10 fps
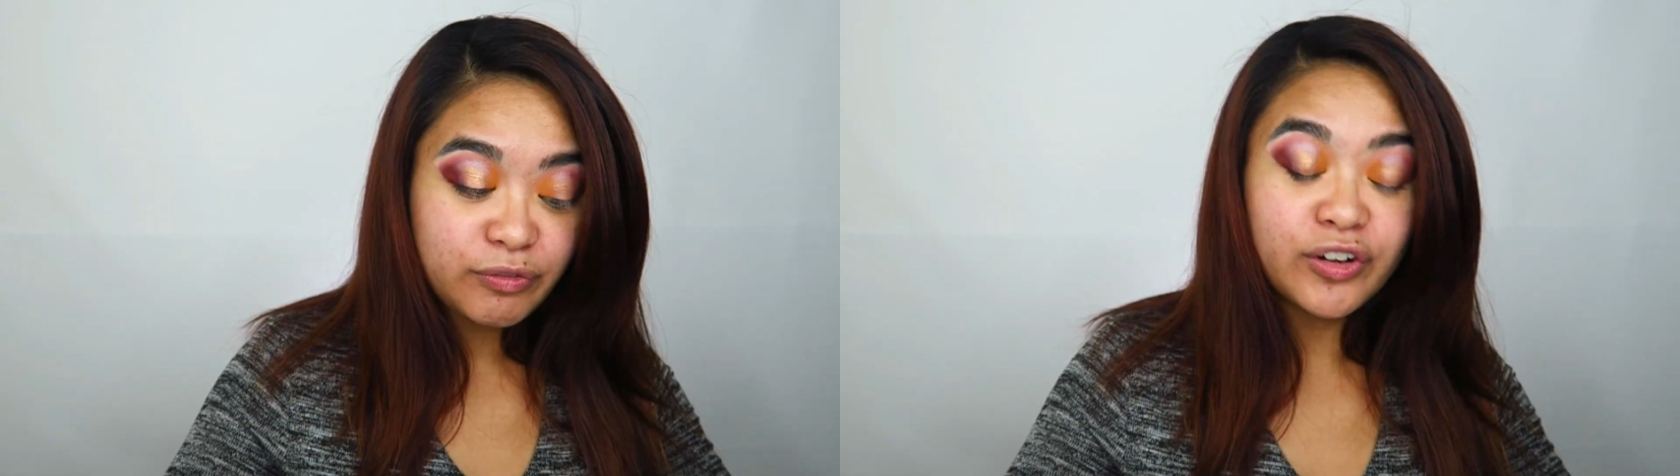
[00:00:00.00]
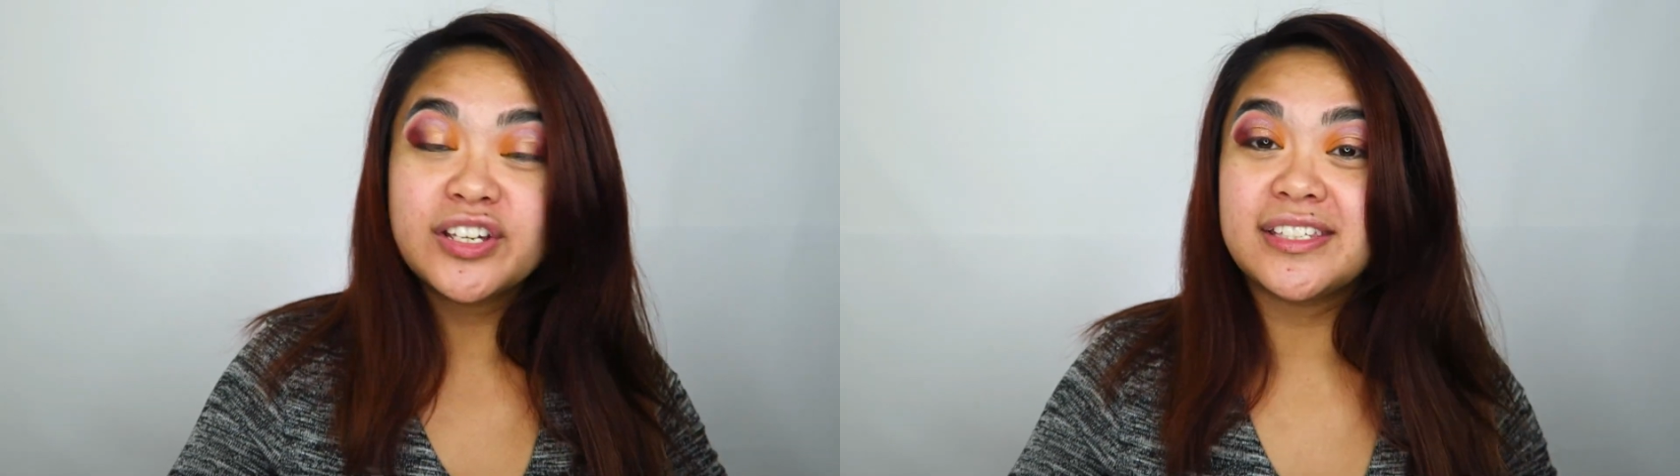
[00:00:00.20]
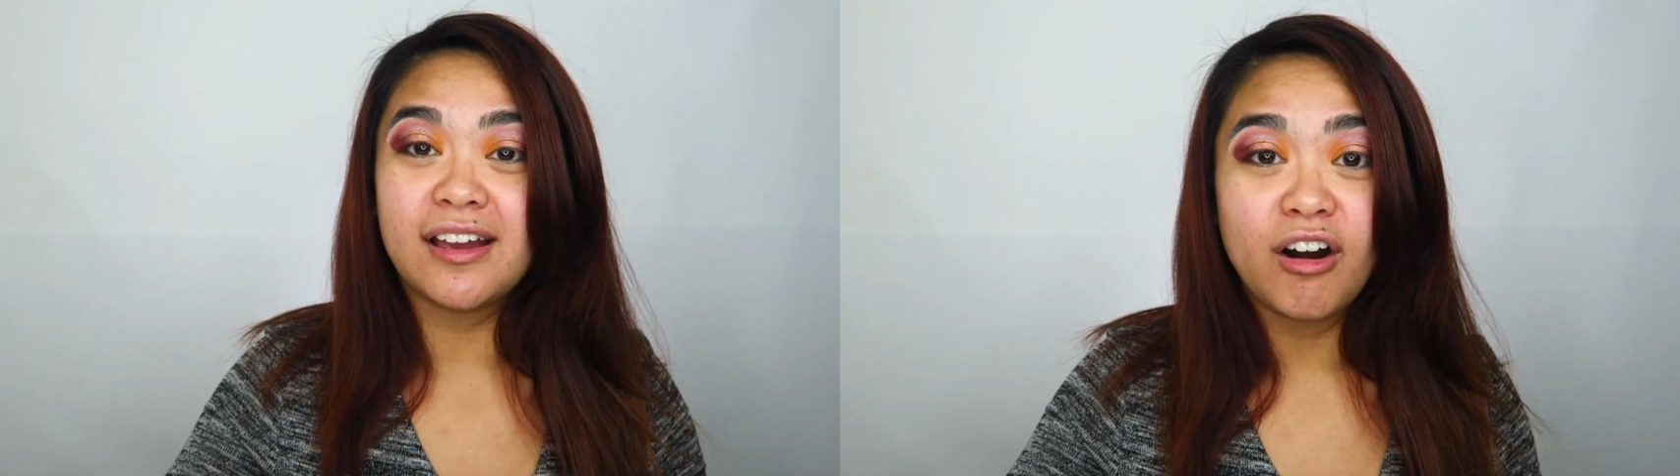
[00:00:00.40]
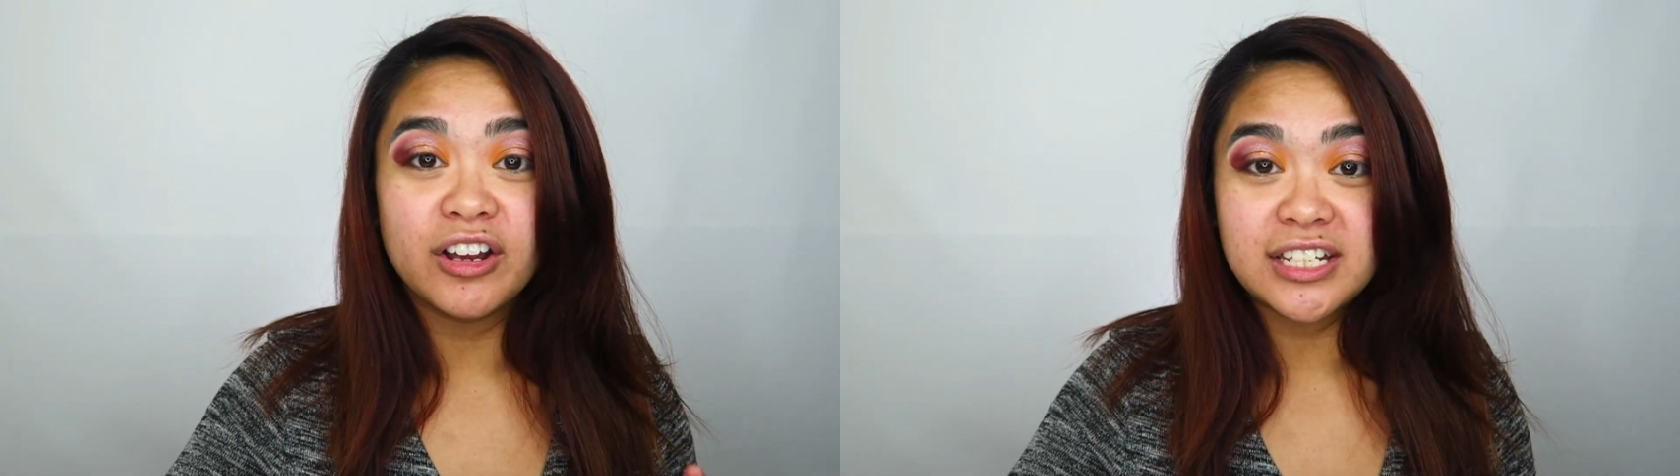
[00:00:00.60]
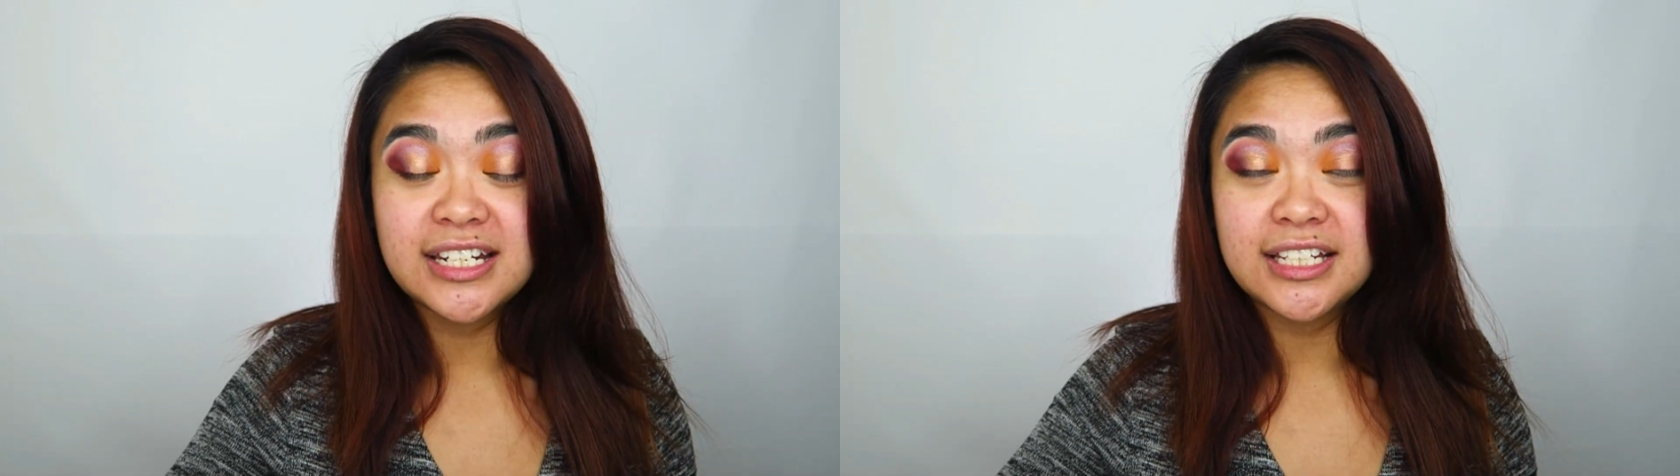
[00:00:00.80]
Before you say, oh,
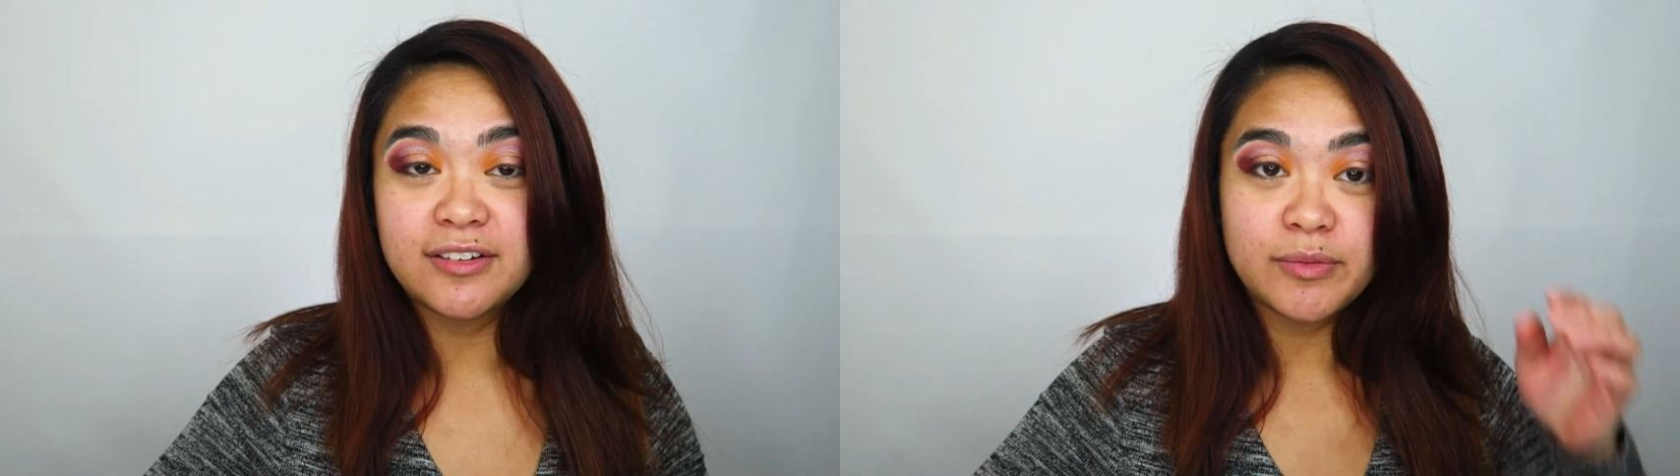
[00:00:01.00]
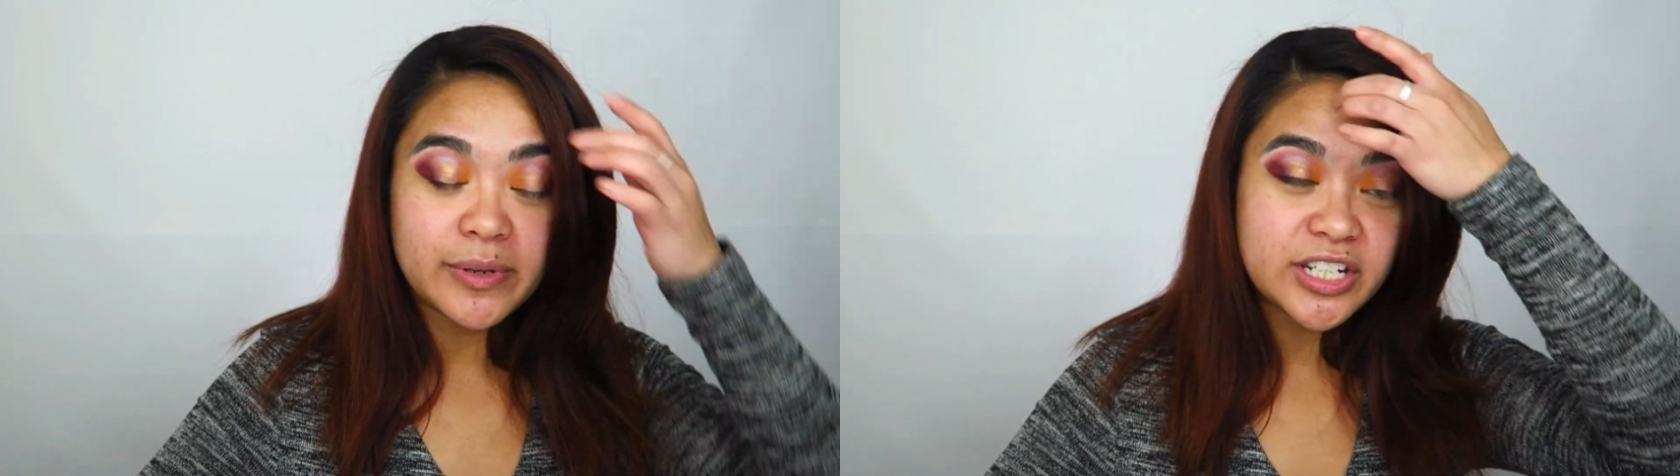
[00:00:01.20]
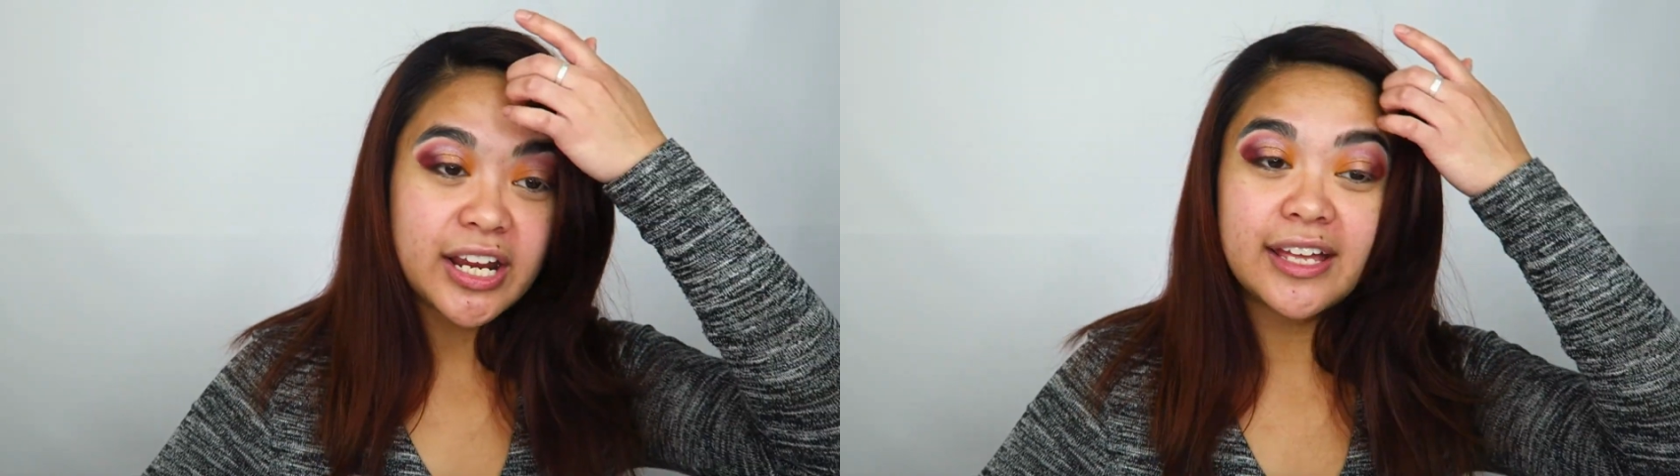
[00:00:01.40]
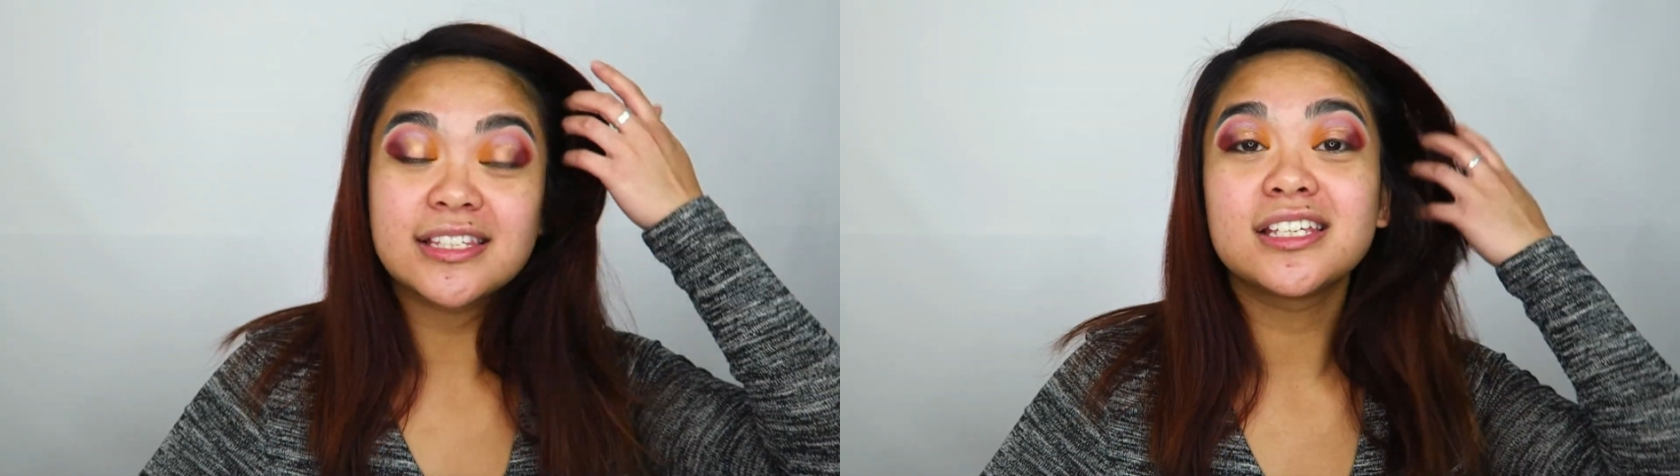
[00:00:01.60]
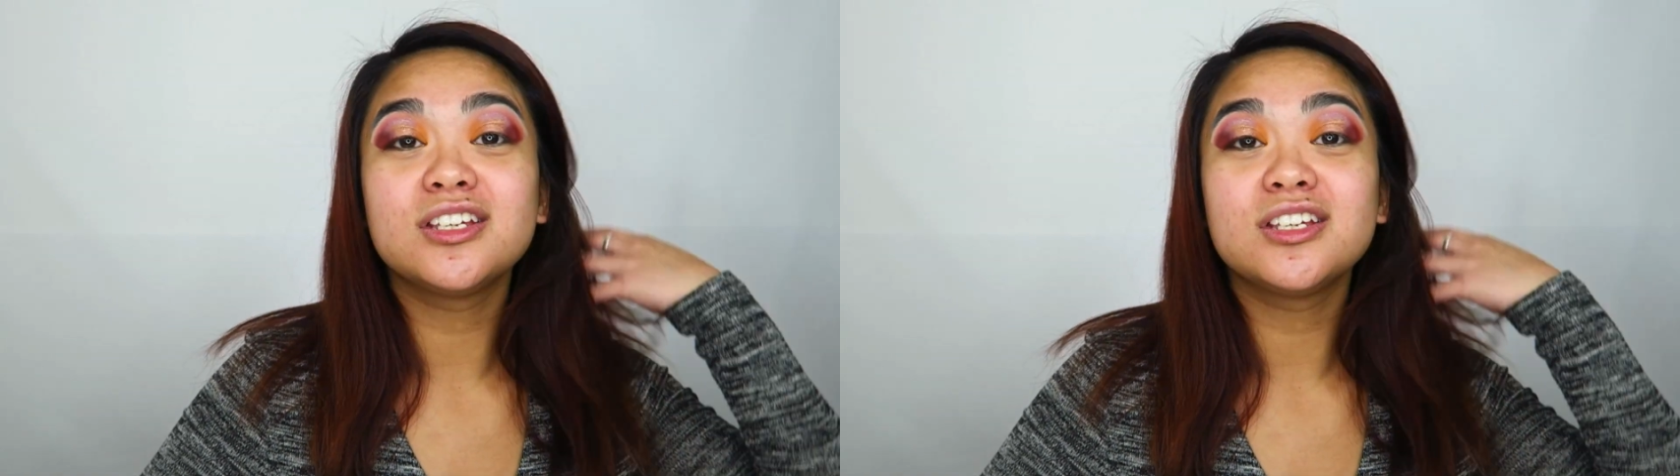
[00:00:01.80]
you didn't give him a chance,